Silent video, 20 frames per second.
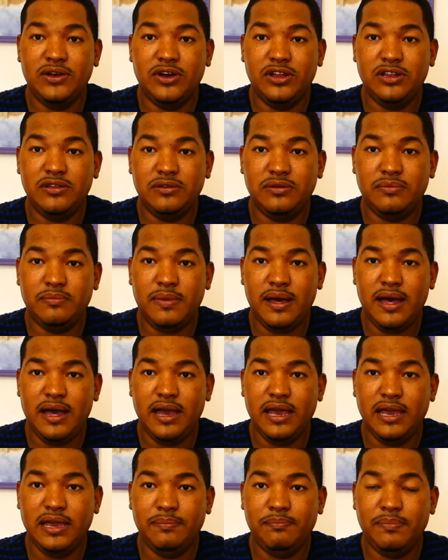got
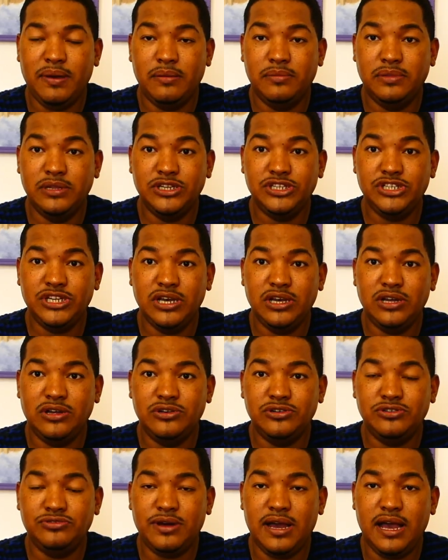my publishing
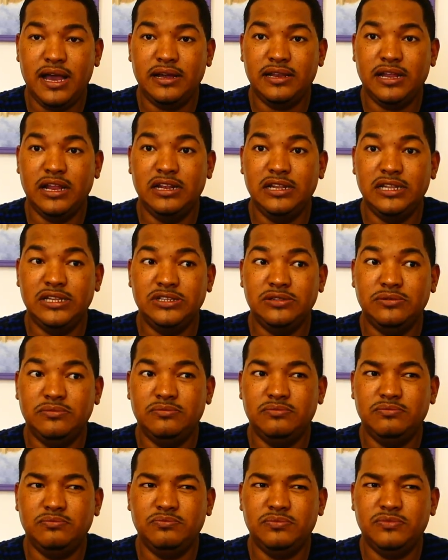contract,
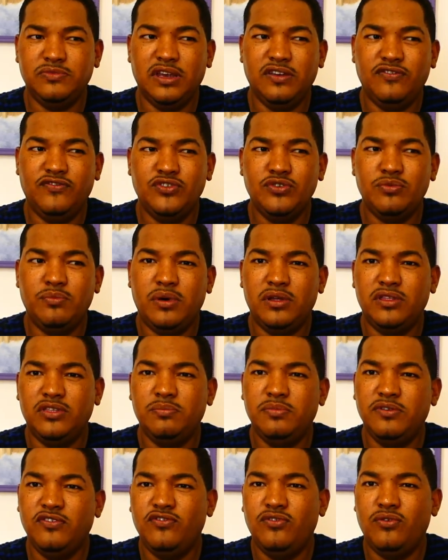a few months
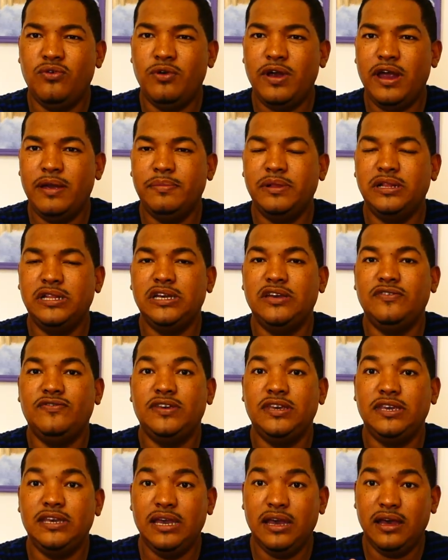before, I believe
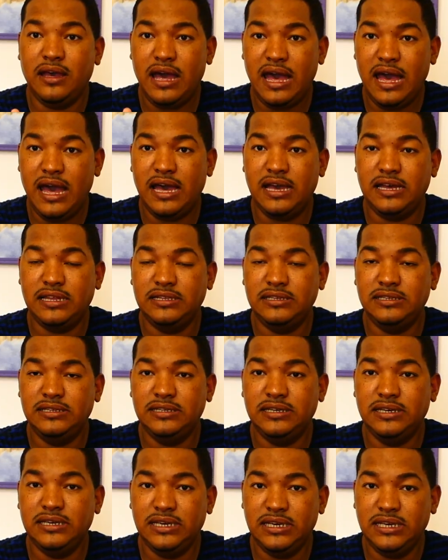he had
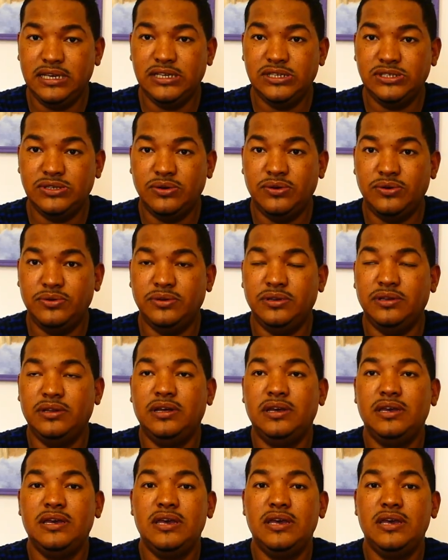his own